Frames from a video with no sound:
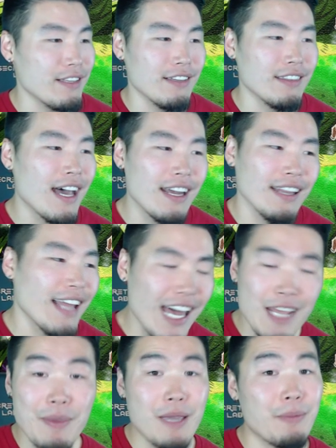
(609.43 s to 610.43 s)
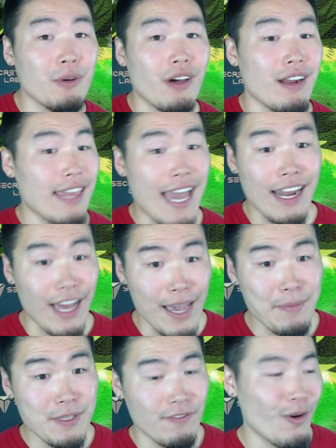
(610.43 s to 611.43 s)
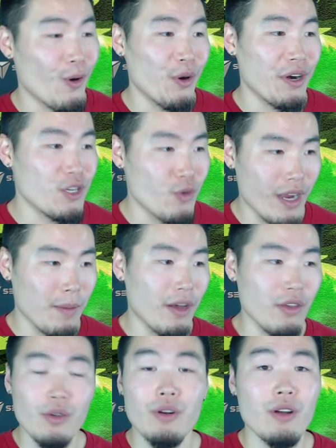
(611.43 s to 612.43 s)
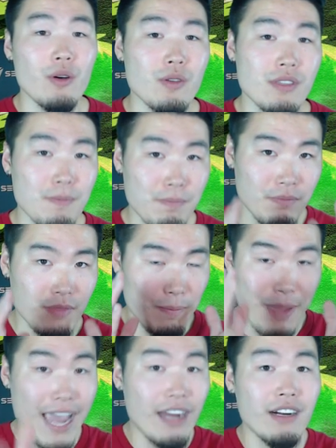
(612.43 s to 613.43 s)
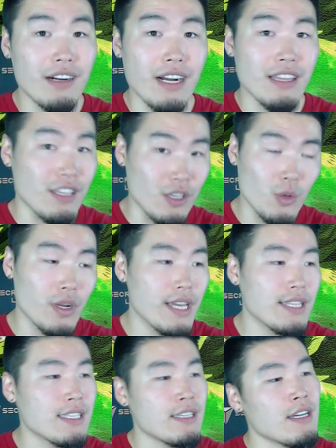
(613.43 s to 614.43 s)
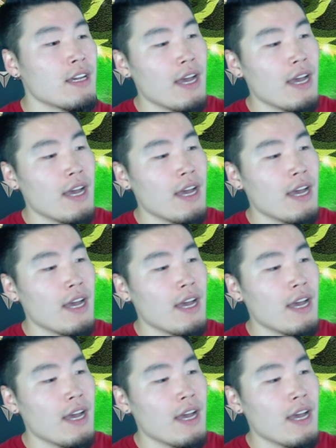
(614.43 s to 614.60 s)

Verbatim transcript: not a lot of people are that hyped for Dragon Ball Heroes, the banner and the units.